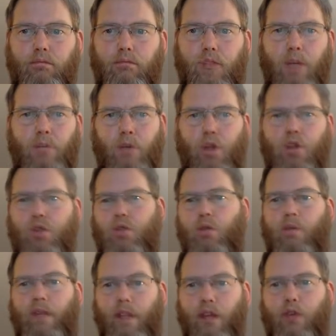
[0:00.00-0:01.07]
I'm not sure
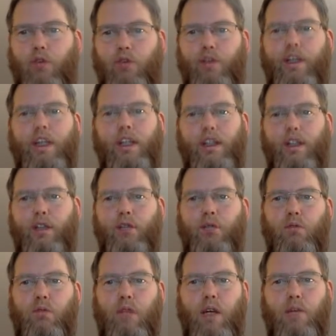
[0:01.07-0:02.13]
whether you really need to
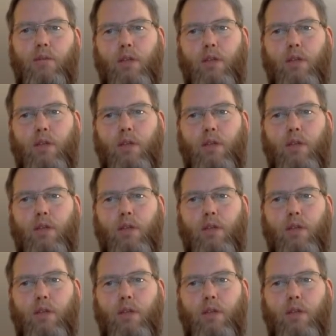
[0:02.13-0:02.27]
do that,